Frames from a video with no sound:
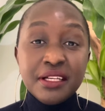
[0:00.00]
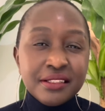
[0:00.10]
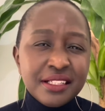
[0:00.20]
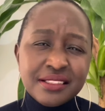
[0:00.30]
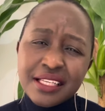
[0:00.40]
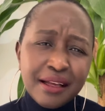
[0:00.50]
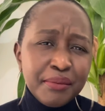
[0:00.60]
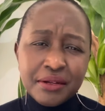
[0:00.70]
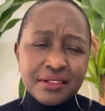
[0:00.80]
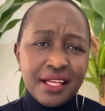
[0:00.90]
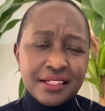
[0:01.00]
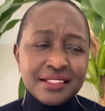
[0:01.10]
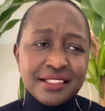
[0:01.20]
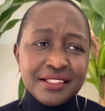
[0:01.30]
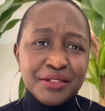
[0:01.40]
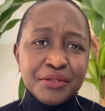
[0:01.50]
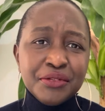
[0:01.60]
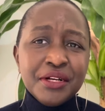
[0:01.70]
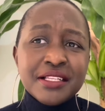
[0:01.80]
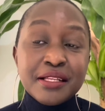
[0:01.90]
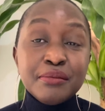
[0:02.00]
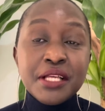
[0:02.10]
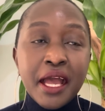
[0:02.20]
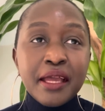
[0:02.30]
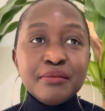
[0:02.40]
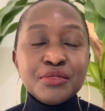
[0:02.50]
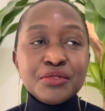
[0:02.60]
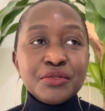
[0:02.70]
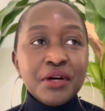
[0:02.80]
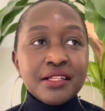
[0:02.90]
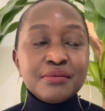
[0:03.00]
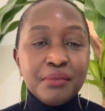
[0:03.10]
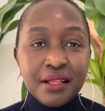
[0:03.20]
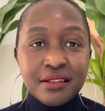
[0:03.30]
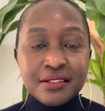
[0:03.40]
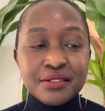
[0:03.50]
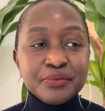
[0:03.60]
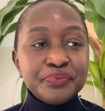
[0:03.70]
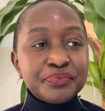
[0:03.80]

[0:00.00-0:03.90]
Just think about that. You know, sometimes, you know, as mothers,